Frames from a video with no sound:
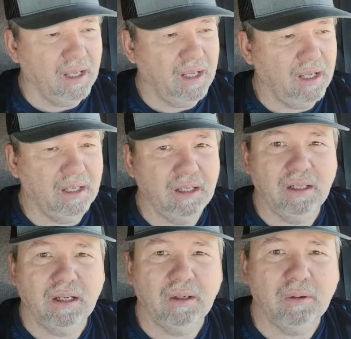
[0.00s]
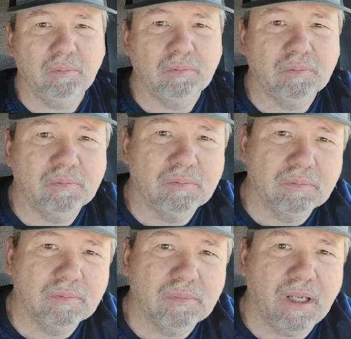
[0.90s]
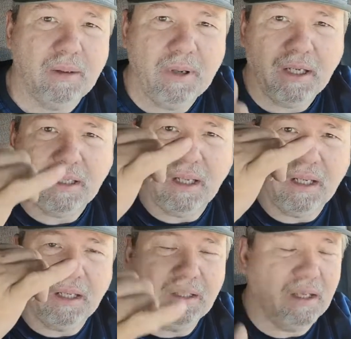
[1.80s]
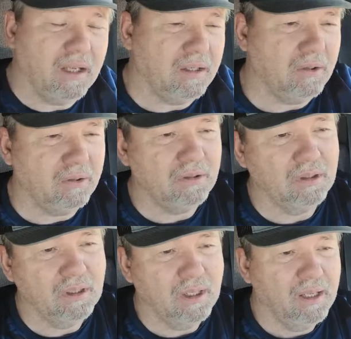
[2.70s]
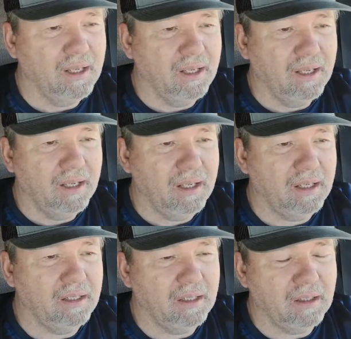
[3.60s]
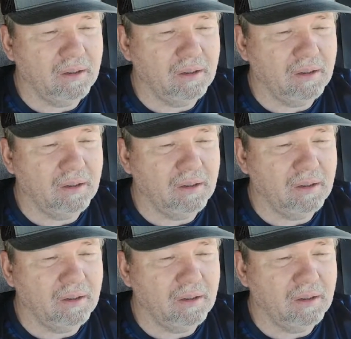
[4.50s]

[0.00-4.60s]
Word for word: And hey man, how you doing? And